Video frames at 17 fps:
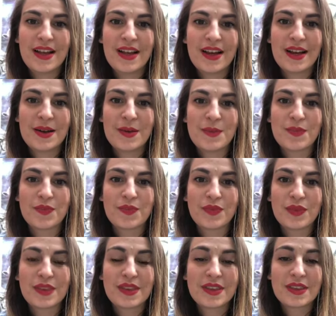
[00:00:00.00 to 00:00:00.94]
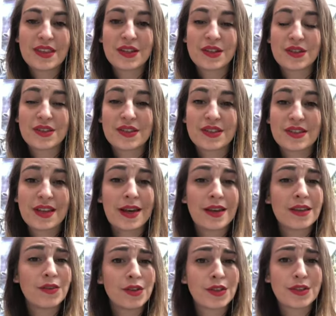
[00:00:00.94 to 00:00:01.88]
Um, there's,
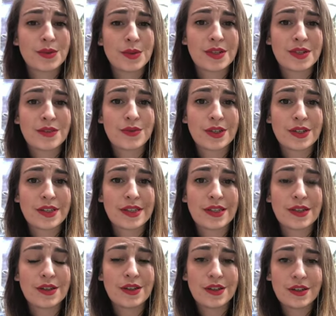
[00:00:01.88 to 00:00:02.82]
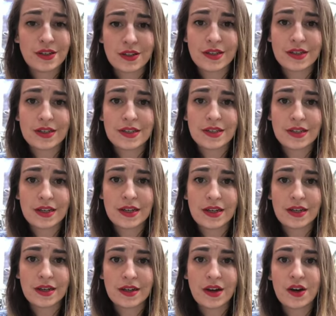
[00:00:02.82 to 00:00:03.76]
yeah, they've also written a really good
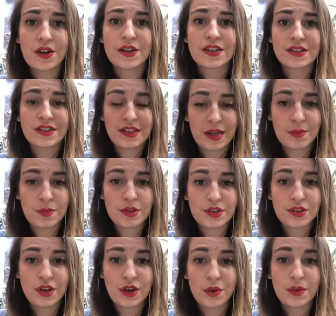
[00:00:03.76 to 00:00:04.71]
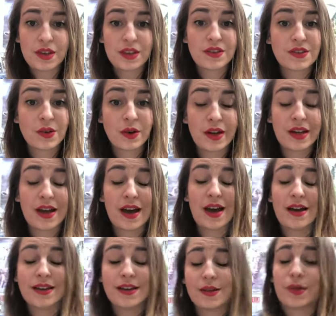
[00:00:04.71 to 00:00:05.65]
uh, artist statement to go with, so I
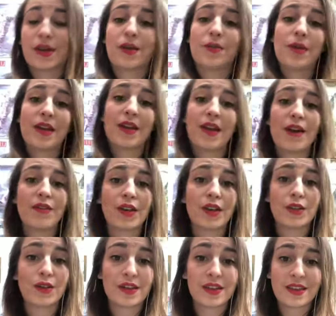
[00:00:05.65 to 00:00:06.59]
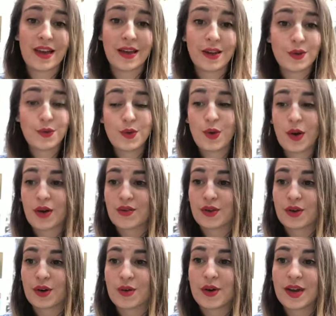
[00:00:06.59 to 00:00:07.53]
highly recommend having a look at that if you
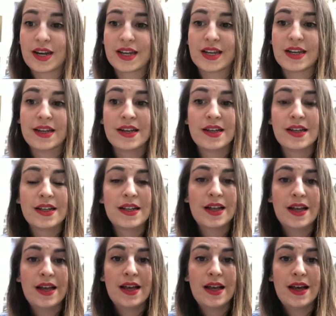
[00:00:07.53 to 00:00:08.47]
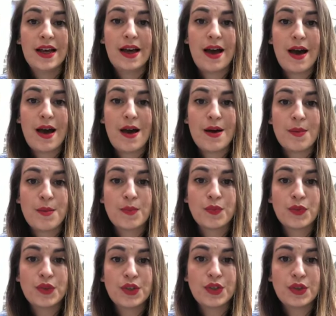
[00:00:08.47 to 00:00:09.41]
haven't already.
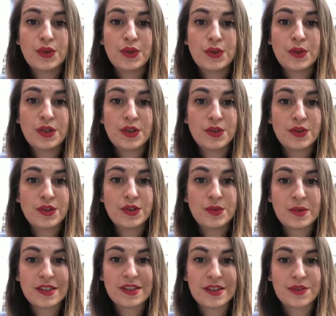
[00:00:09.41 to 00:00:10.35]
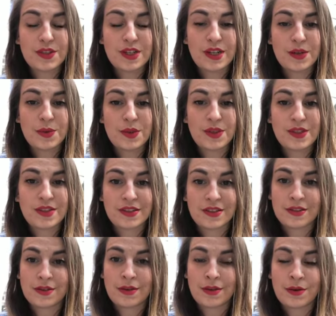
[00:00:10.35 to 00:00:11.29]
Um, to introduce myself to anyone that
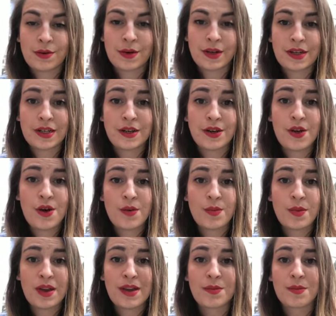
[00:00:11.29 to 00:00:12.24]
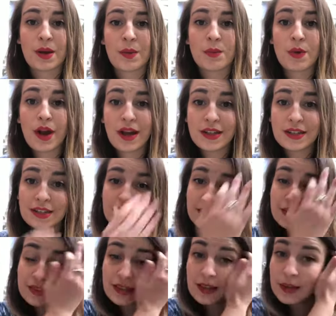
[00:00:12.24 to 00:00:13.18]
doesn't already know me and my
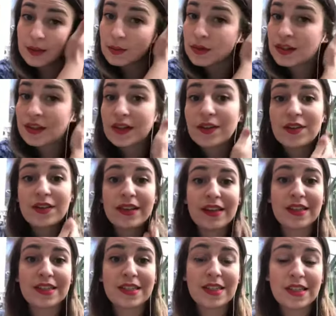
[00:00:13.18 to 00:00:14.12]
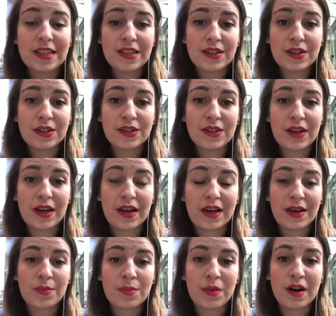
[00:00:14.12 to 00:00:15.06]
practice, I'm Clara Lang Ezekiel.
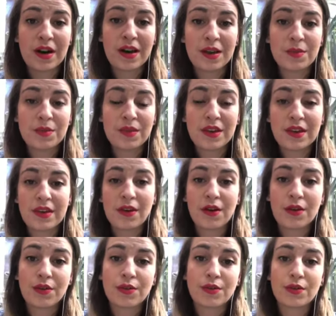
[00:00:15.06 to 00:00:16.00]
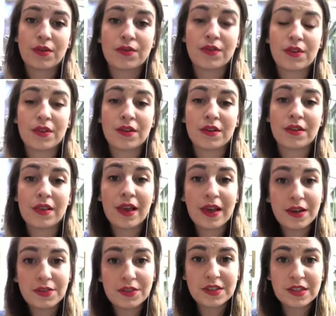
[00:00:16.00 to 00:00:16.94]
Um, I'm the author of the
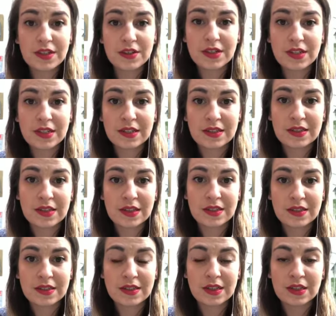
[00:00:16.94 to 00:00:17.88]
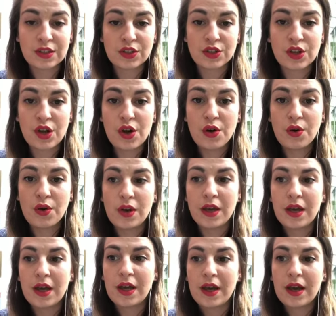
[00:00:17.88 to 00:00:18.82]
Life series that's in the show,
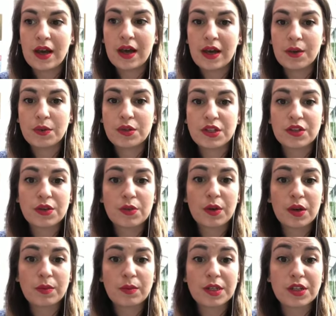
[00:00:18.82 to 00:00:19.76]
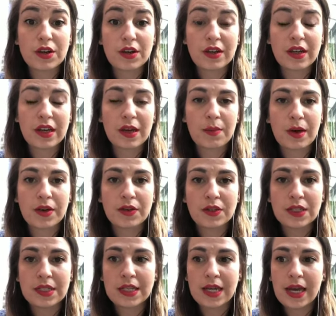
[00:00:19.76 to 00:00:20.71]
uh, which is the one I'll be talking about
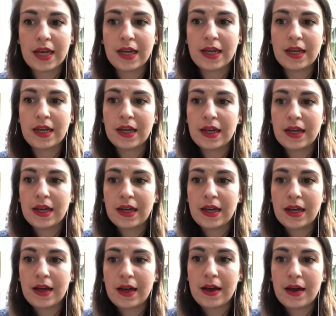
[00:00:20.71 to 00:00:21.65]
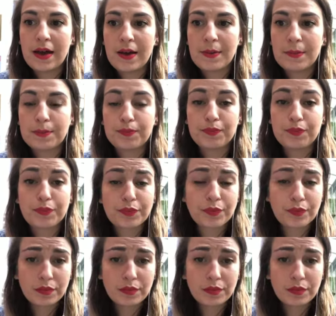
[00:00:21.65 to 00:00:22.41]
today. Um,